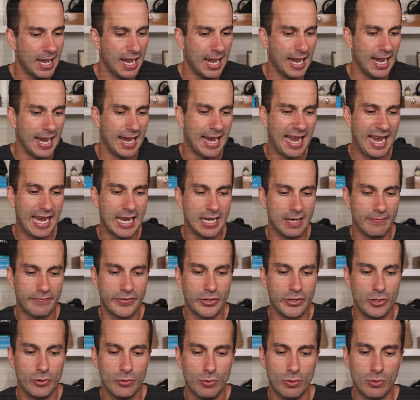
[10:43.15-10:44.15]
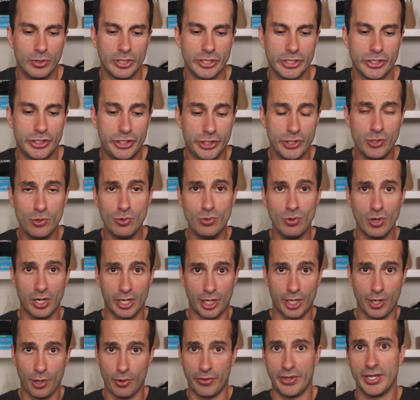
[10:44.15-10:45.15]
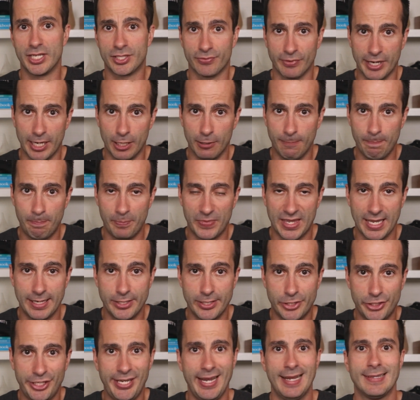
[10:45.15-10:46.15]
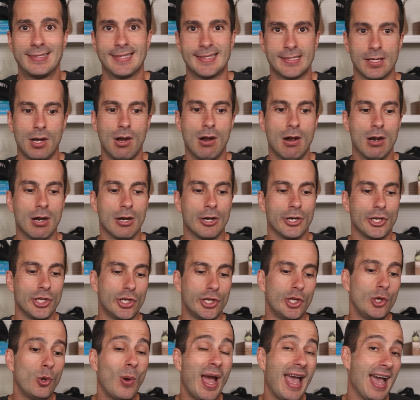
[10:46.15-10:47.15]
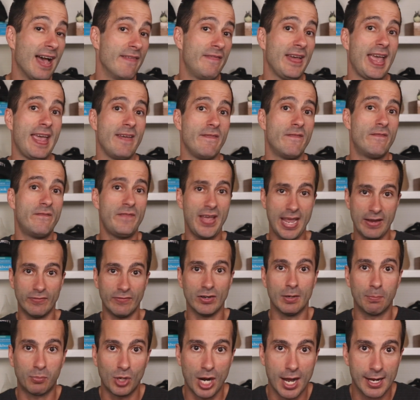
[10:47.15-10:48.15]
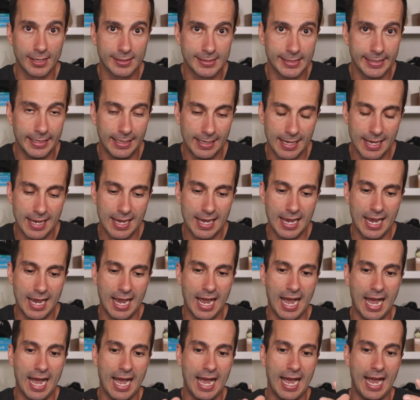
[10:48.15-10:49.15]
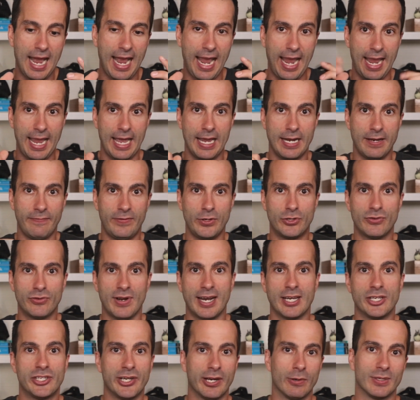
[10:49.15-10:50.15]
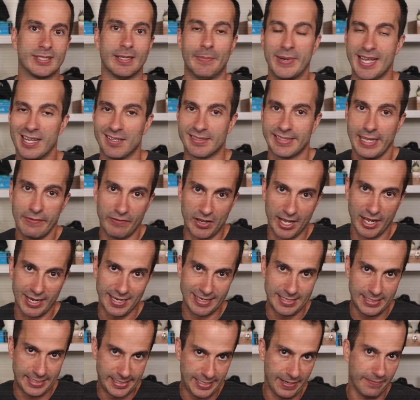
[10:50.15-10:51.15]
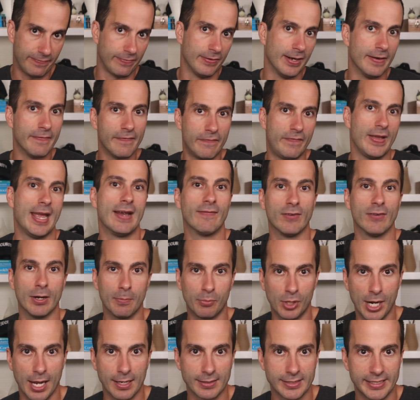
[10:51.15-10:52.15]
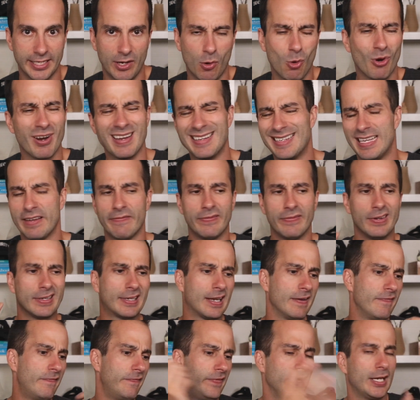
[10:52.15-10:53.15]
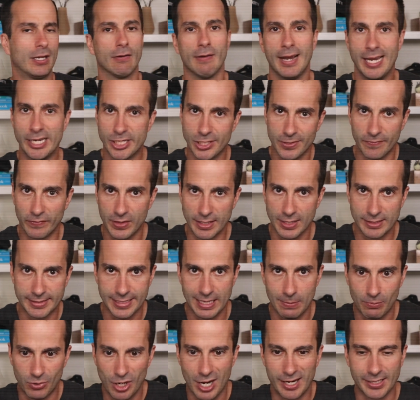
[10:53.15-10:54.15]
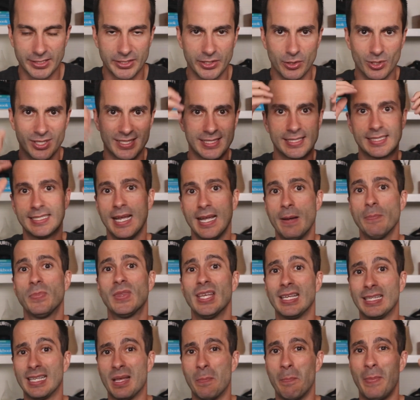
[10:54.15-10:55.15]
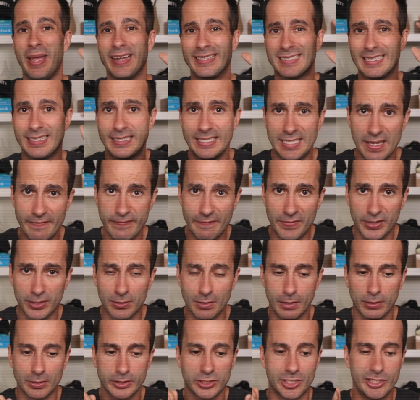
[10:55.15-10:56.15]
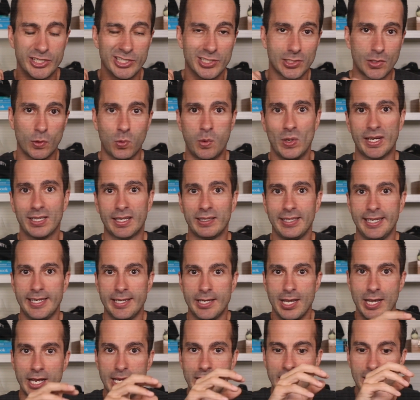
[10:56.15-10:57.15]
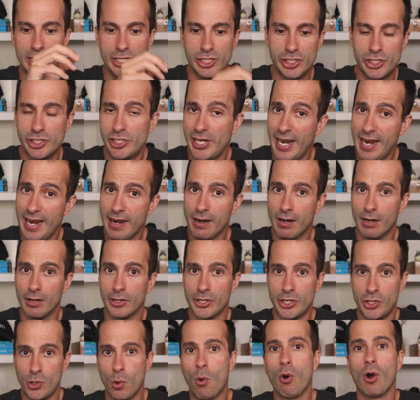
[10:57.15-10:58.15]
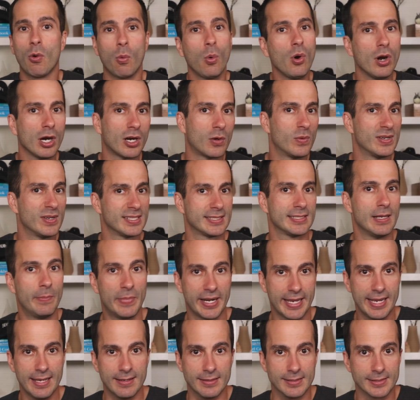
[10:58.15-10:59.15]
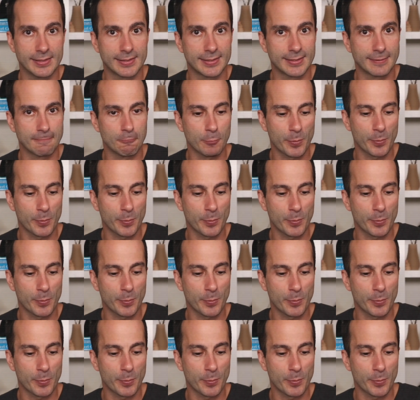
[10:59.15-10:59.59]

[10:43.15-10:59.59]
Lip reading: And if you do go this route, then chances are you have a favorite proxy. And if you try to share it with somebody else, they've got a different favorite proxy, or a different configuration for the same proxy, or something that makes it difficult to just quickly share your work with somebody else.